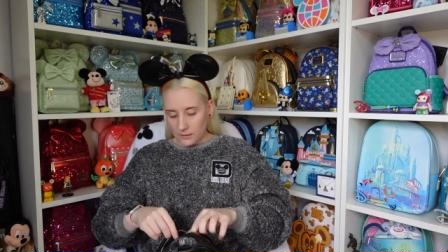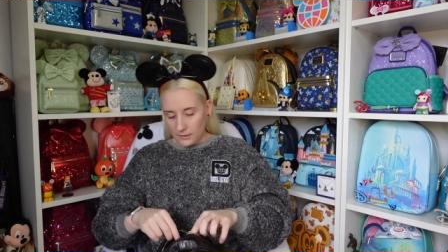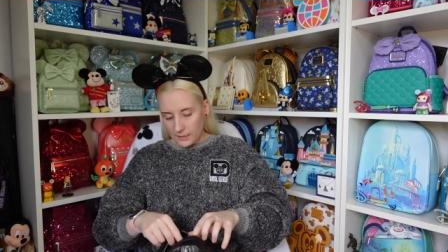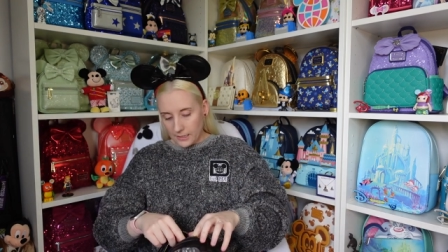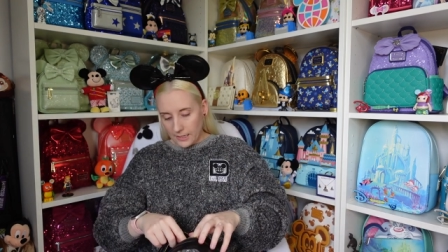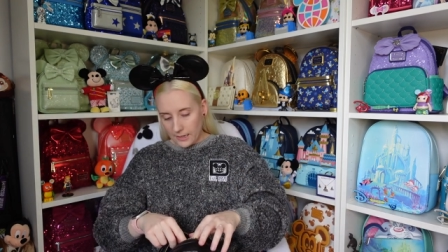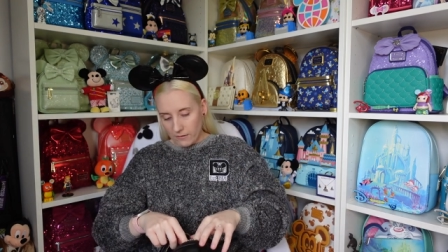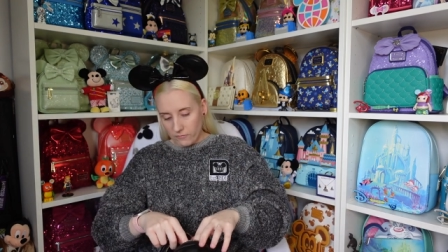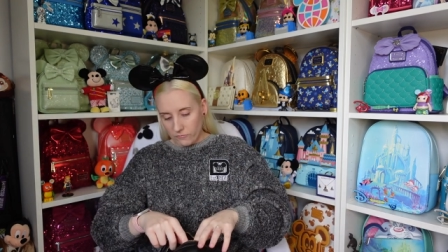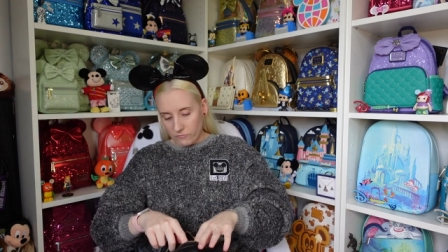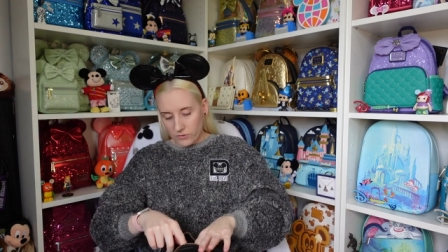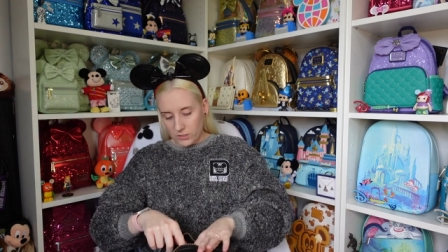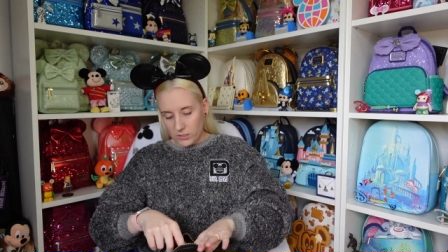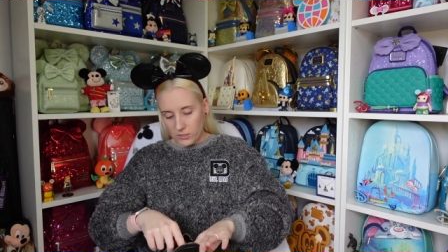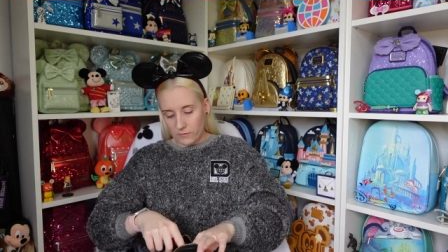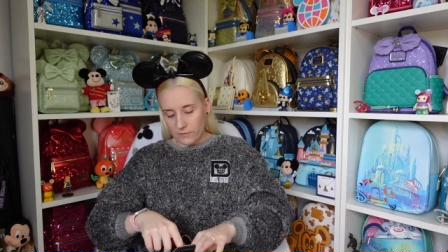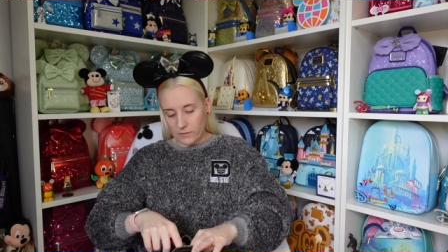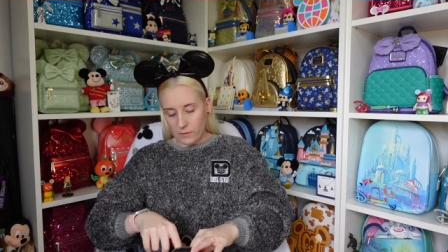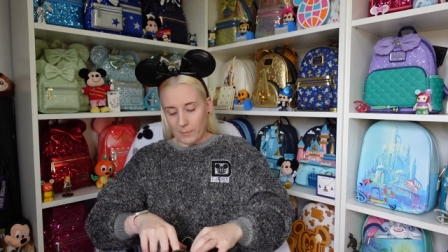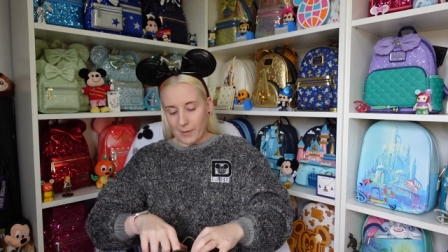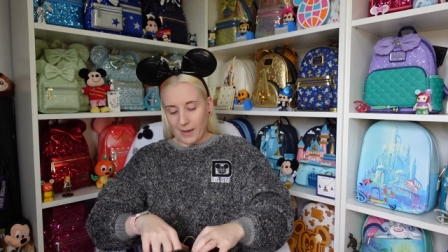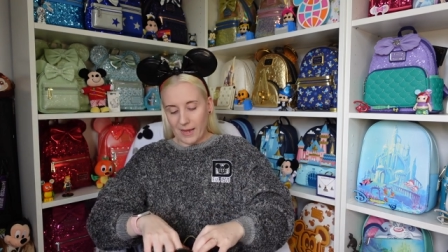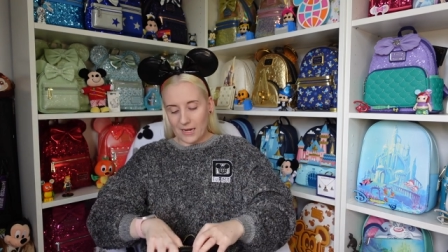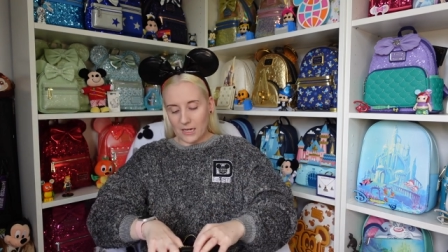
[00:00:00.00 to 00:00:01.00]
Get rid of
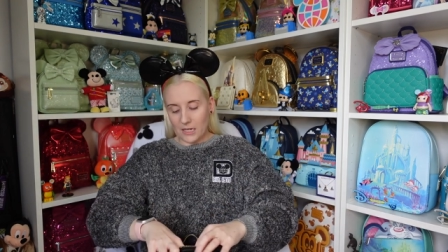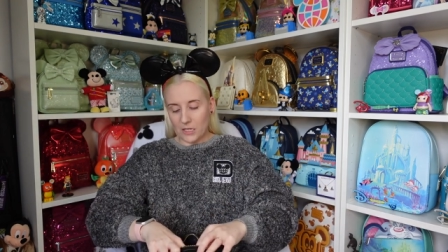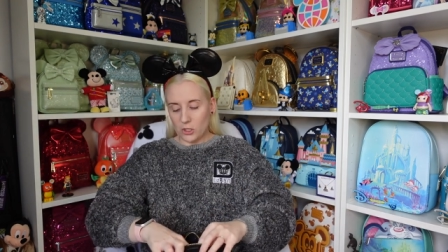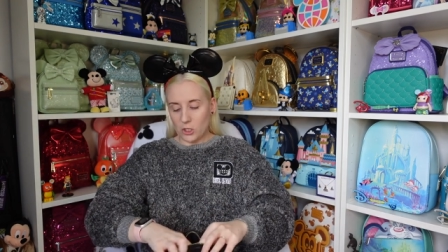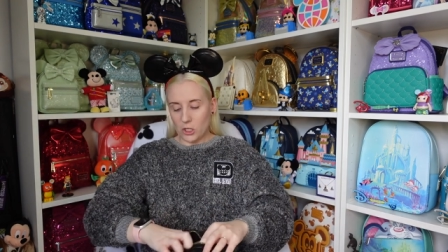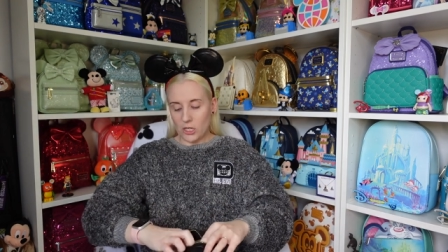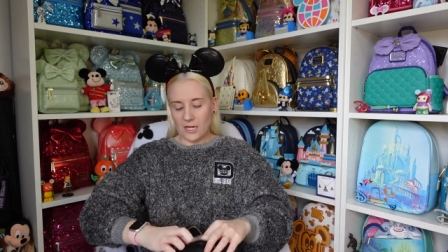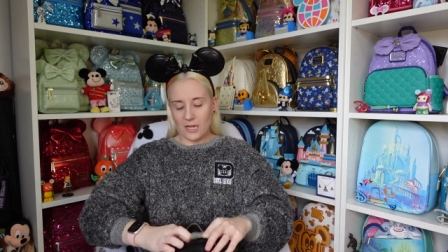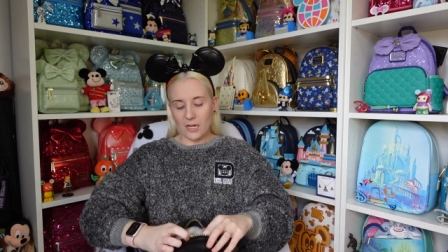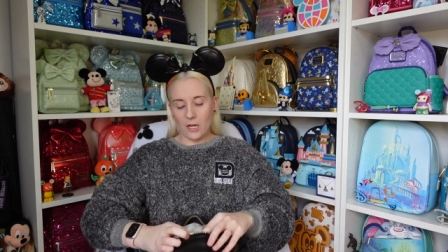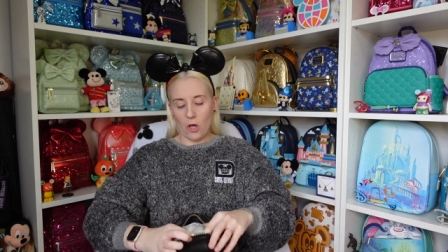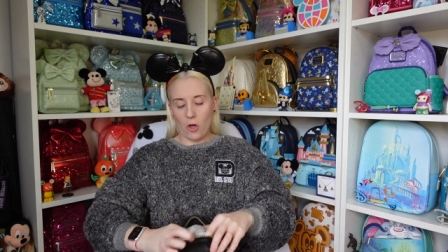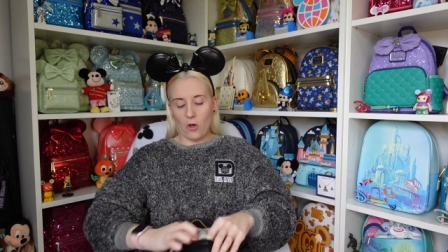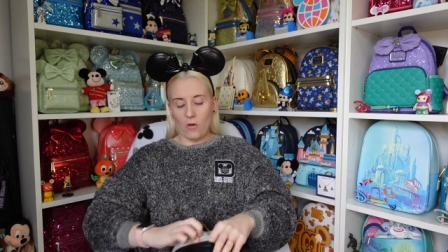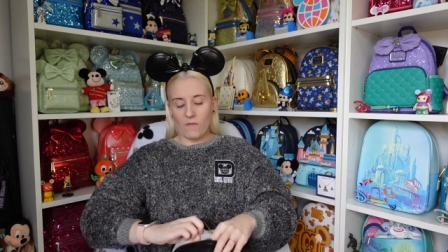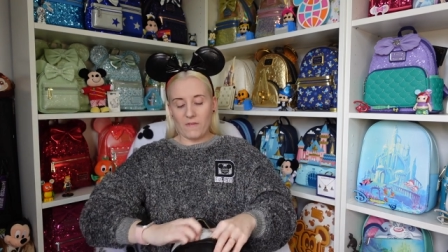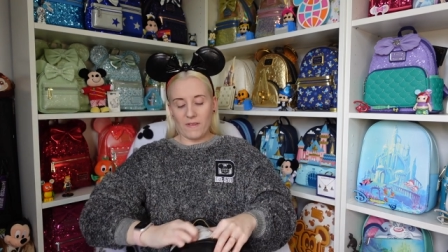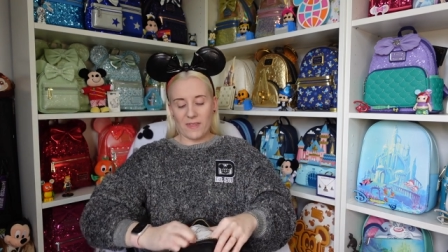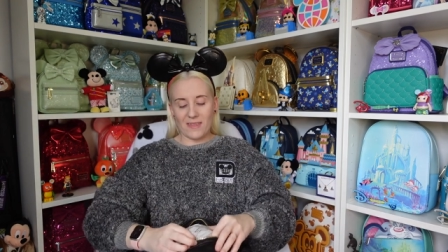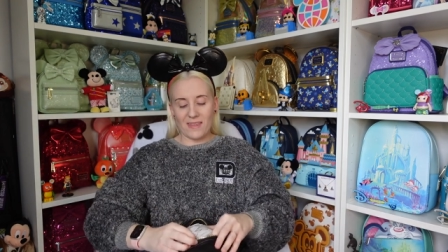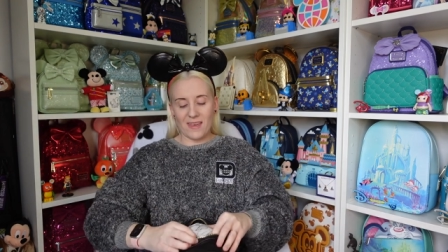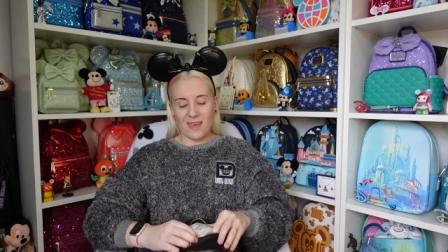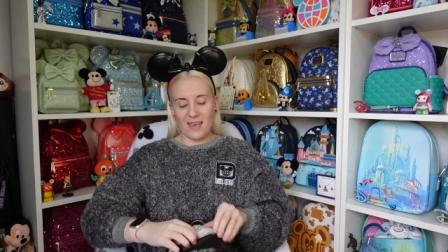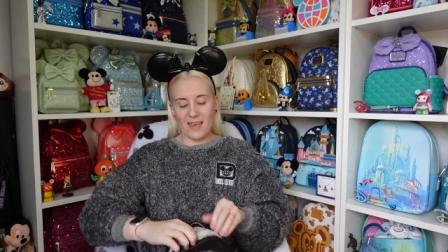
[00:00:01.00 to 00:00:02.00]
the packaging
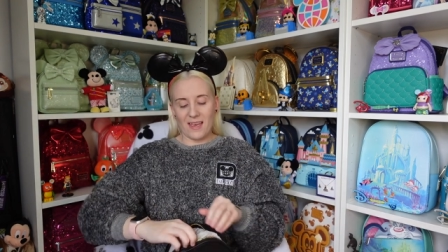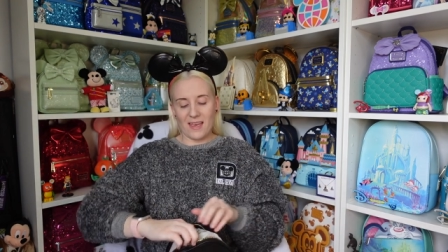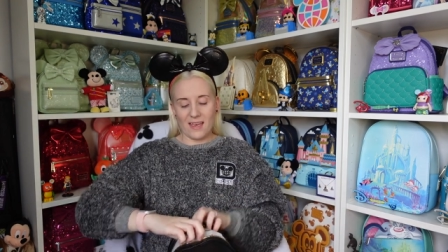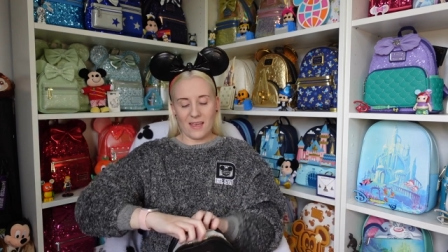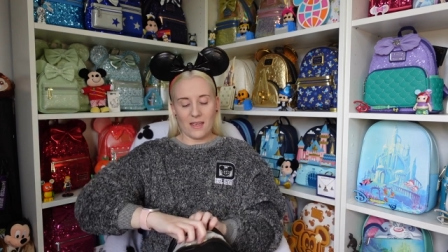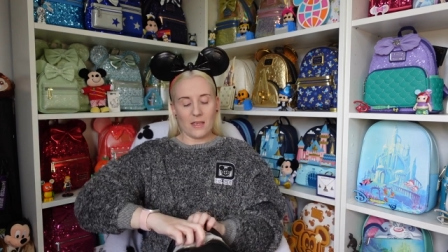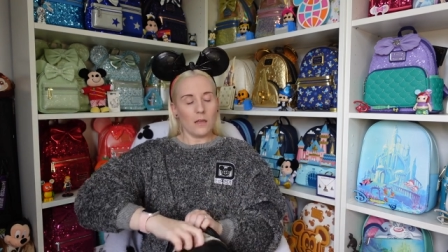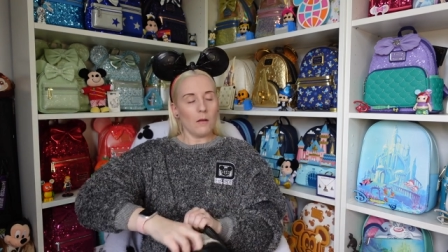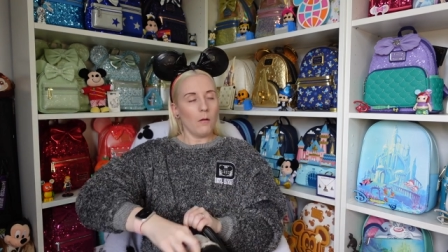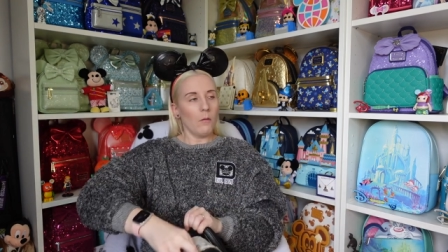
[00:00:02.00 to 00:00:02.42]
over there.